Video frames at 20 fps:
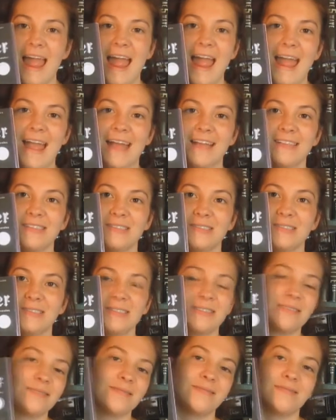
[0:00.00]
And
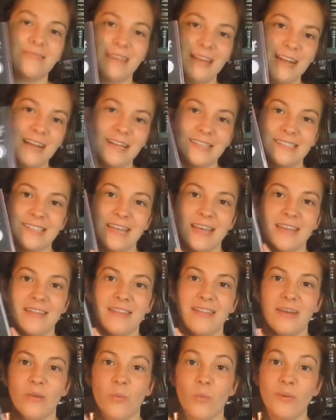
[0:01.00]
like I
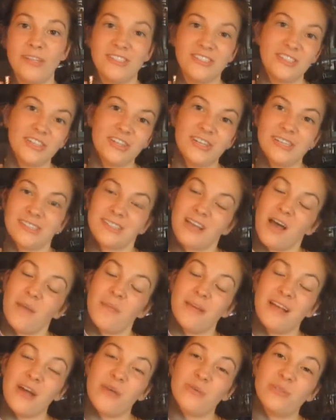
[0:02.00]
said, winter is
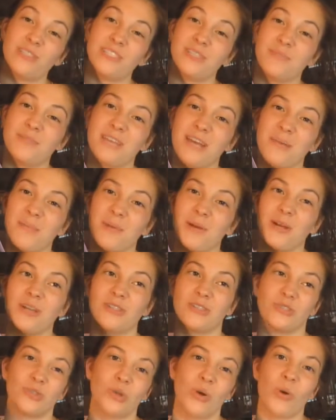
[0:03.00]
coming out in September,
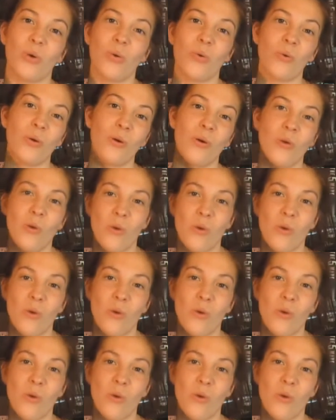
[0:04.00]
so